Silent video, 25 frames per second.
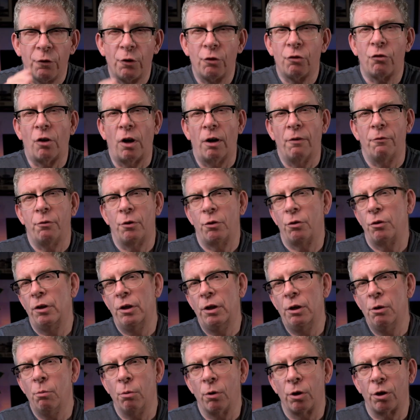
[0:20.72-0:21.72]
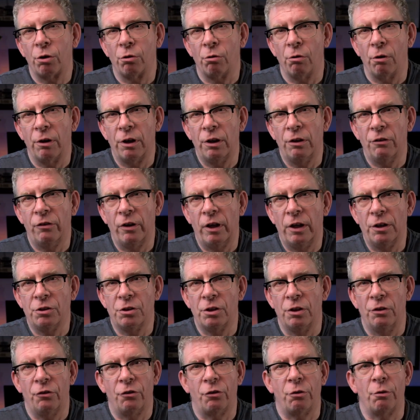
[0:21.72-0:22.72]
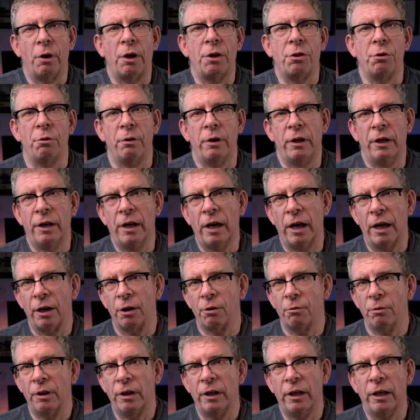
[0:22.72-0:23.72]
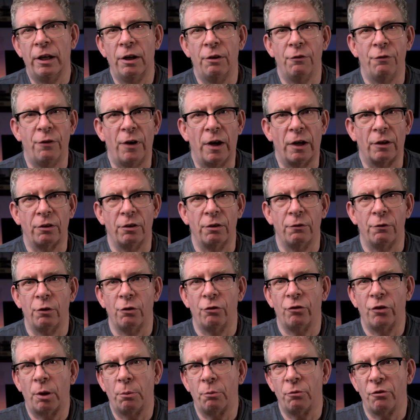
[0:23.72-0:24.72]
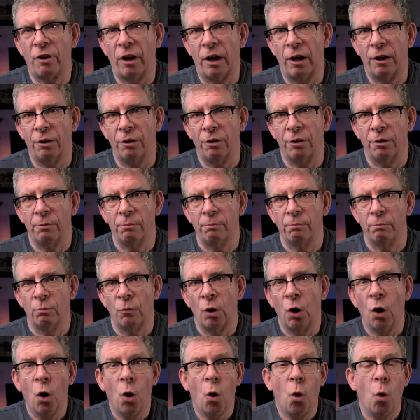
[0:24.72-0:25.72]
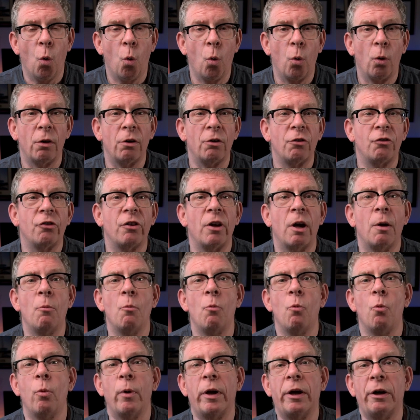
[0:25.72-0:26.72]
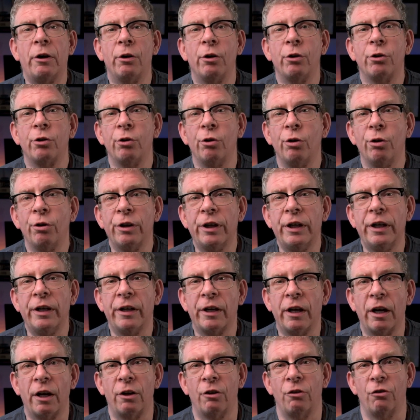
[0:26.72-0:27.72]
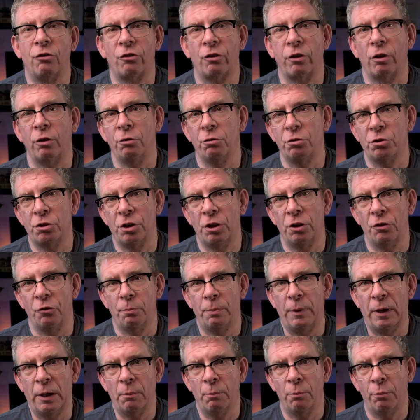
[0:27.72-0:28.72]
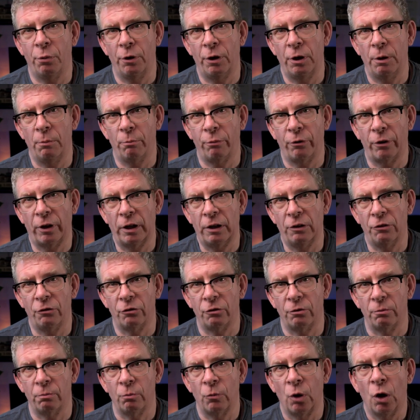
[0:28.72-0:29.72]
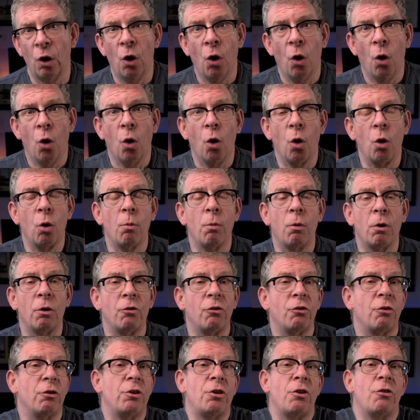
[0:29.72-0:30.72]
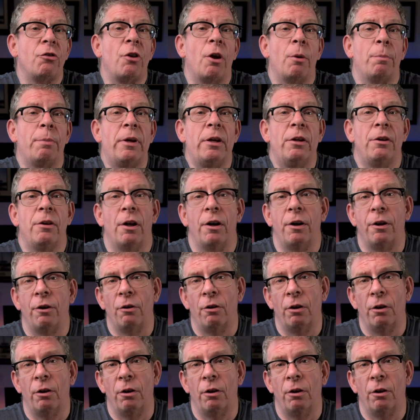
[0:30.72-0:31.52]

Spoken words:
First off, with new worker orientations, they're either inadequate, ineffective, or substandard, or some weird cookie cutter solution is being put in place. Or worse, they're just not being done at